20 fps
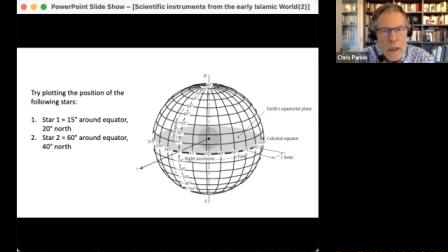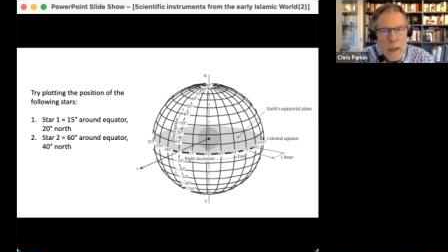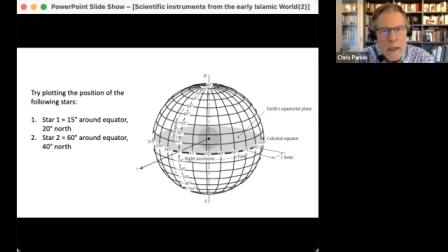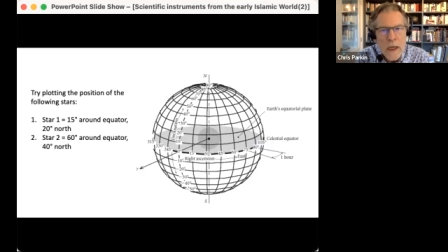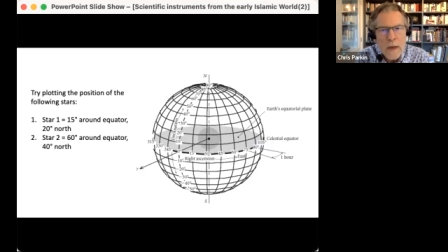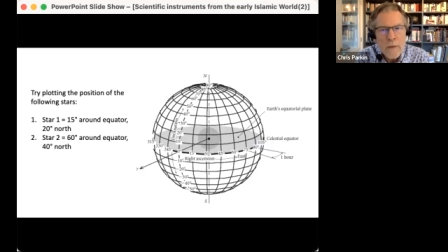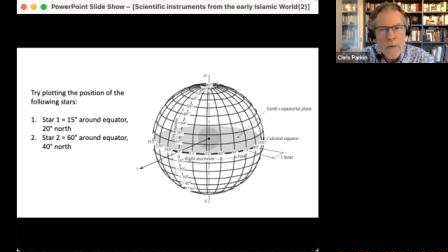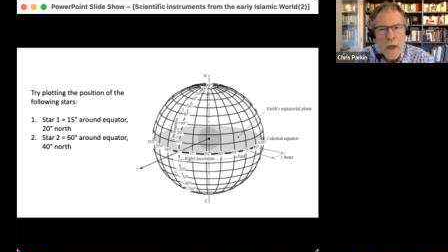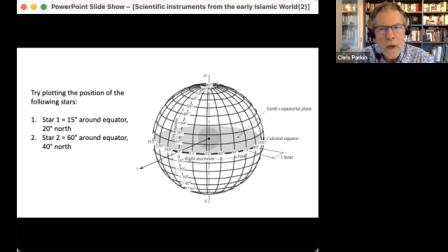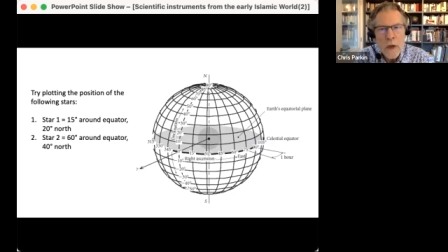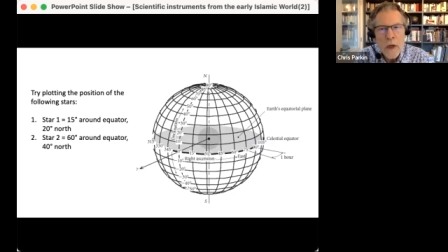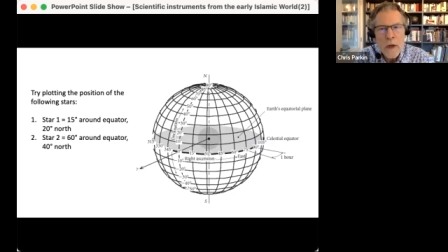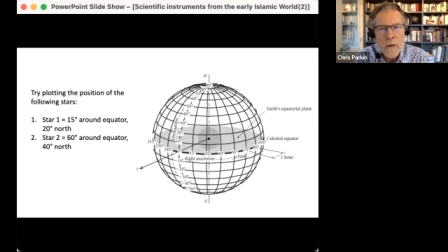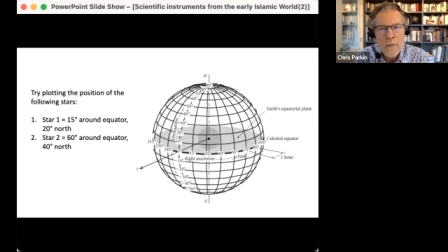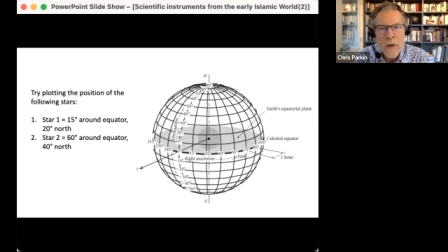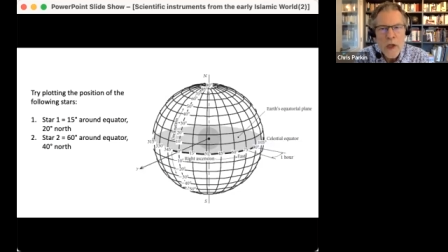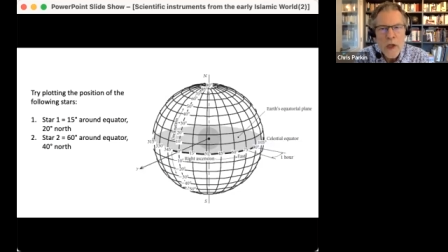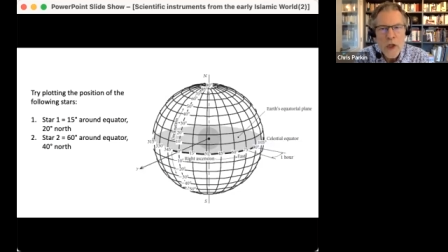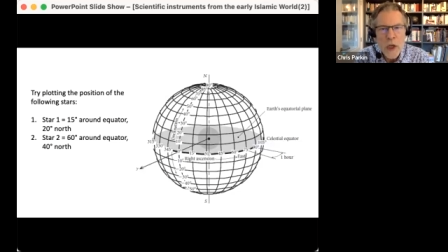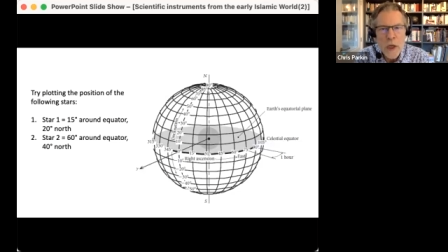See if you can
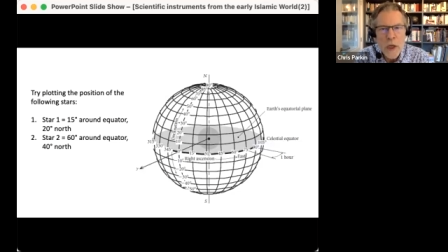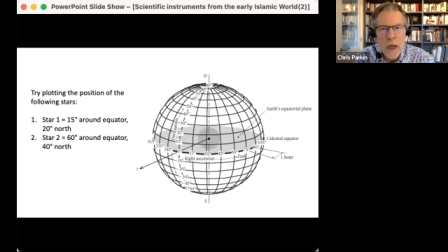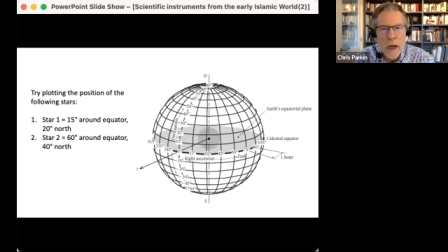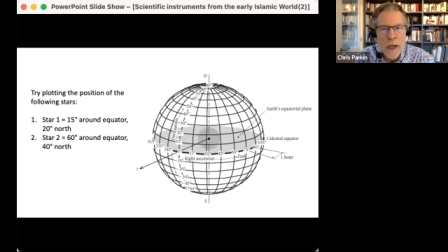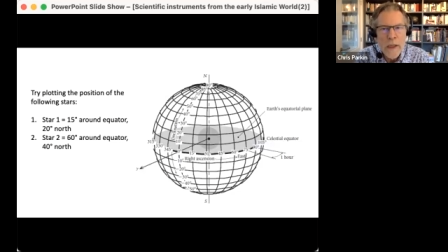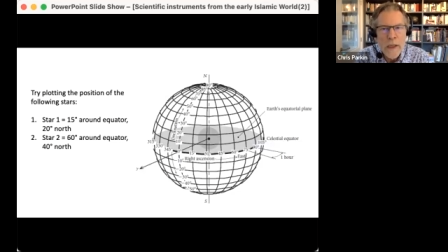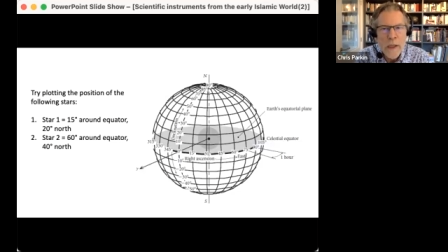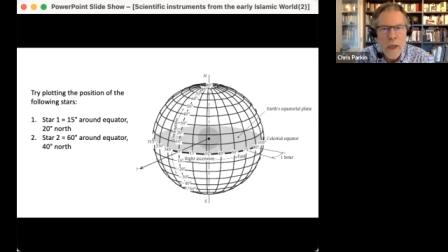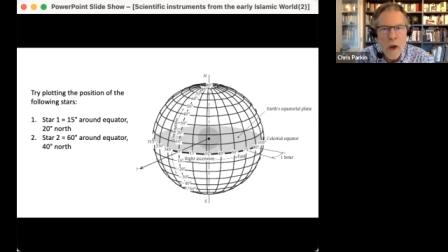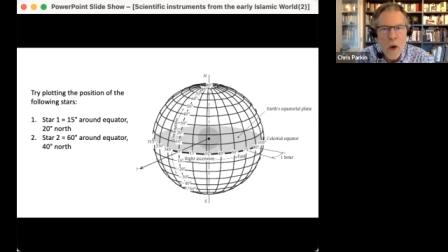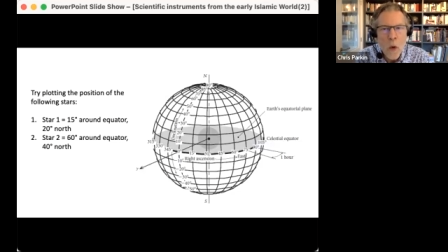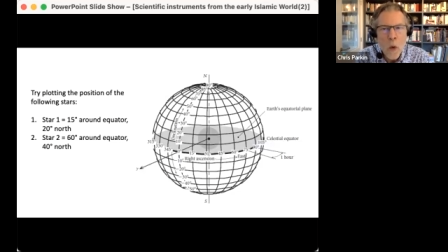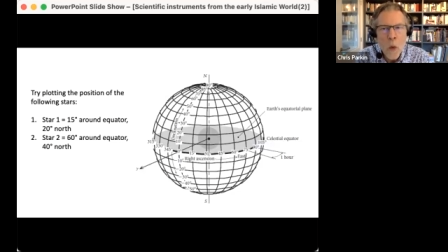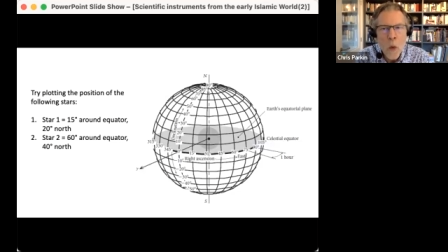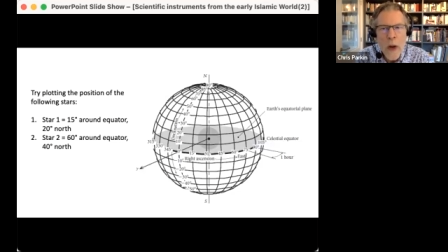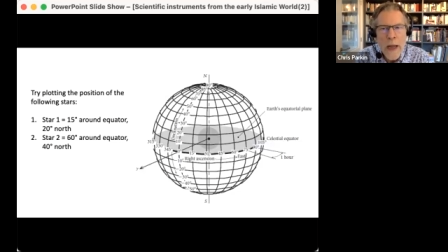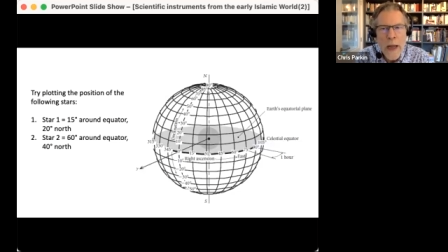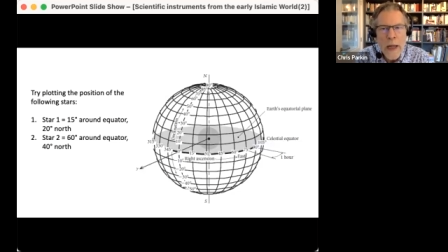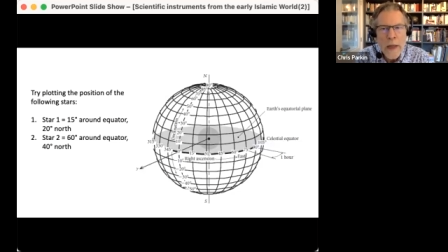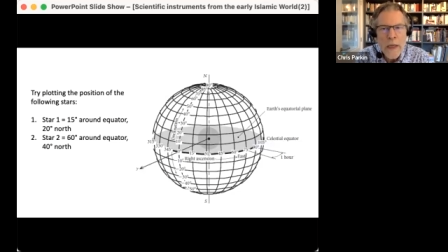visualize
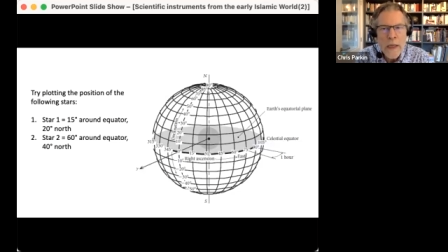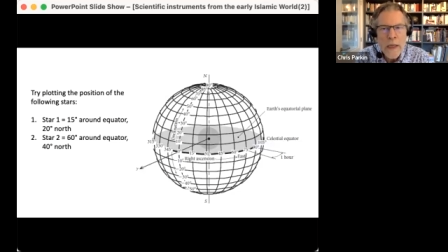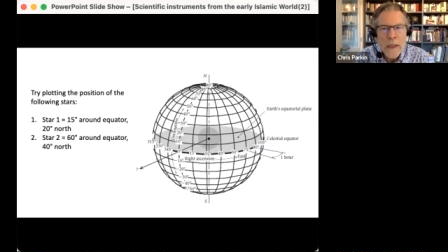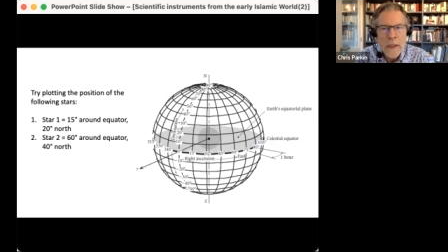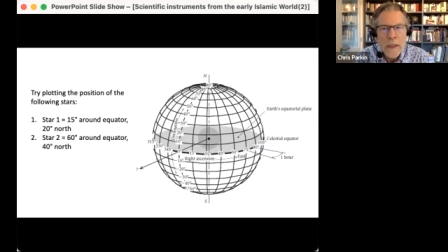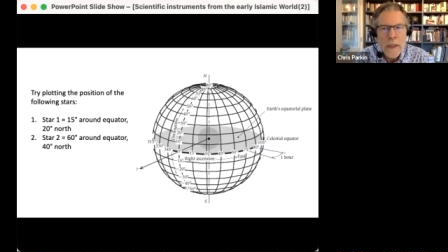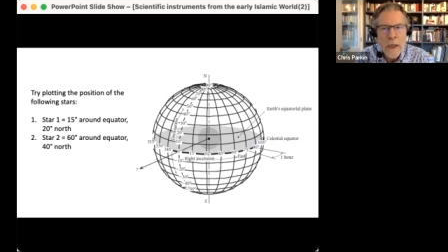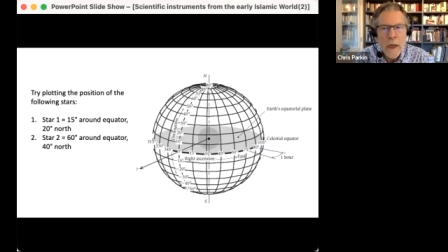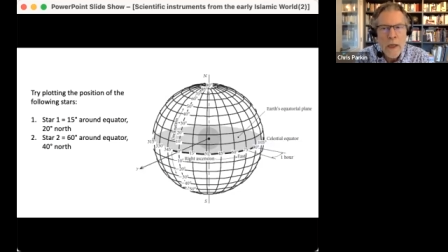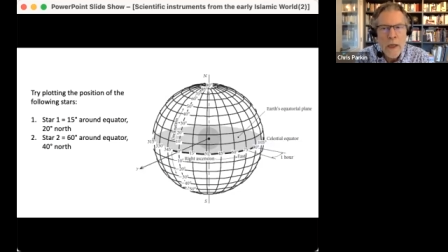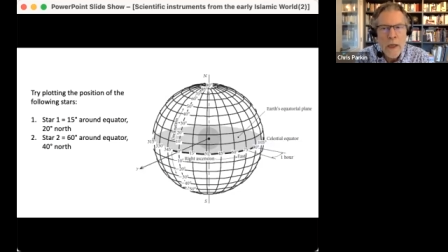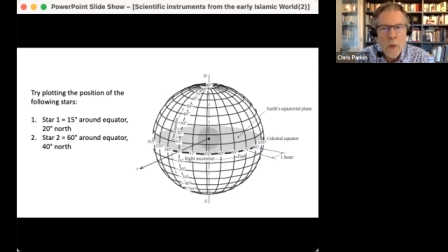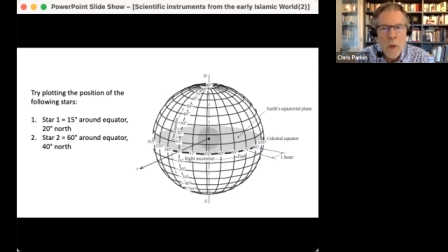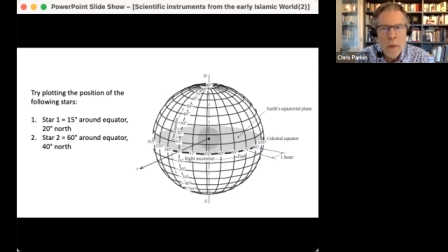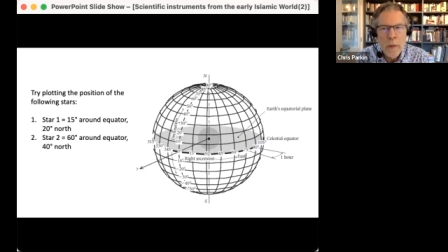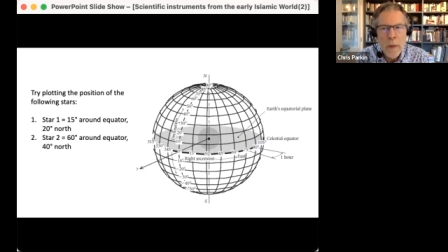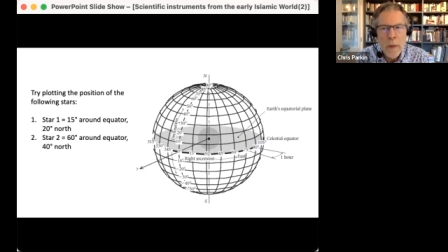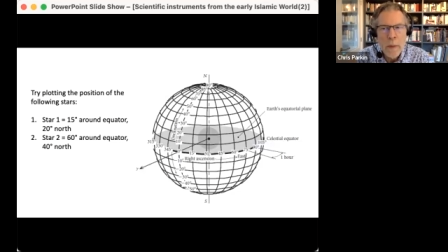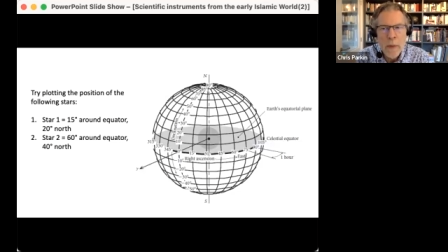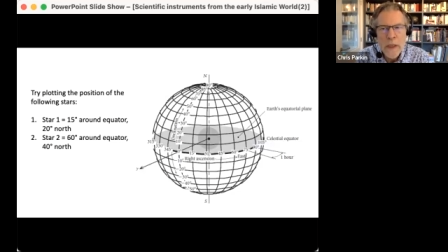where these stars
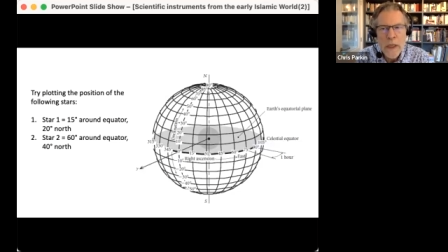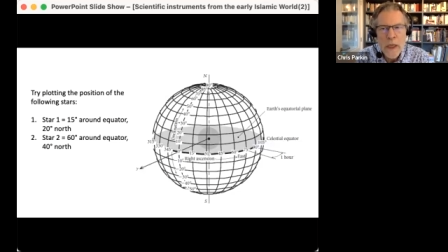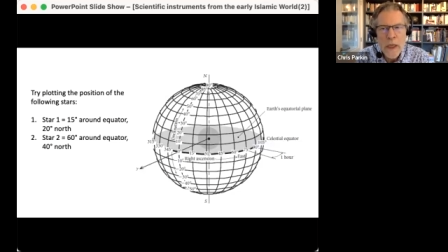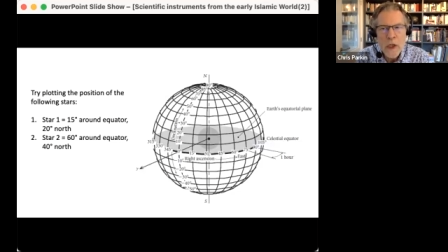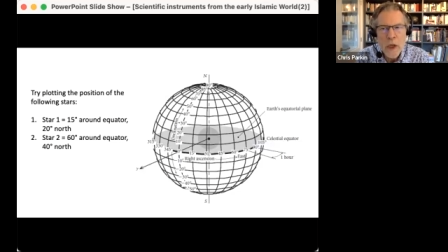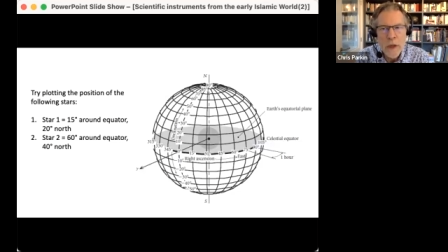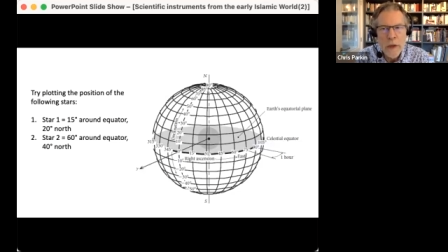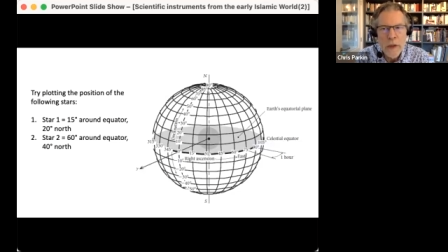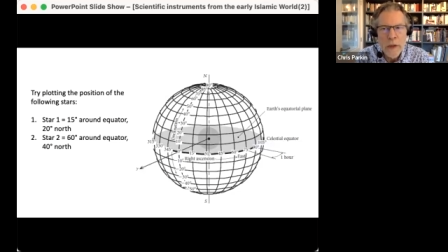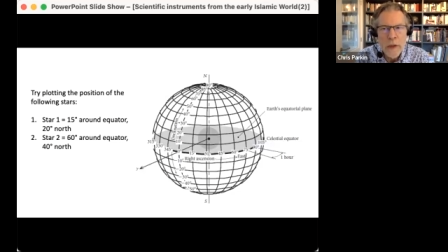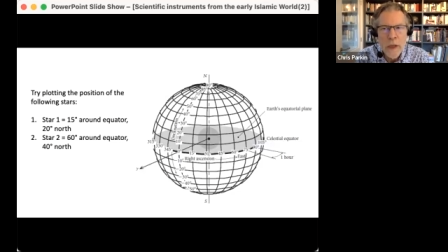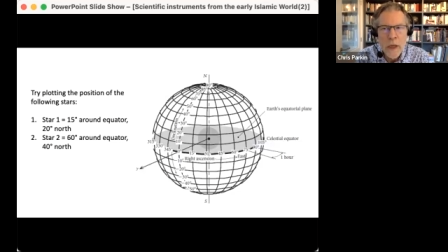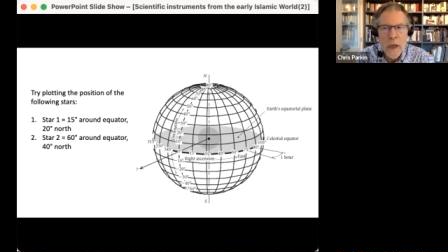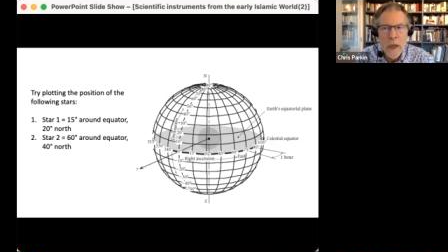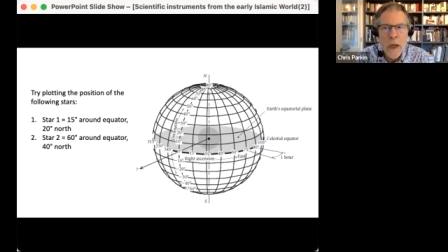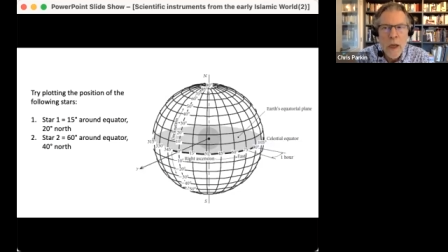would be positioned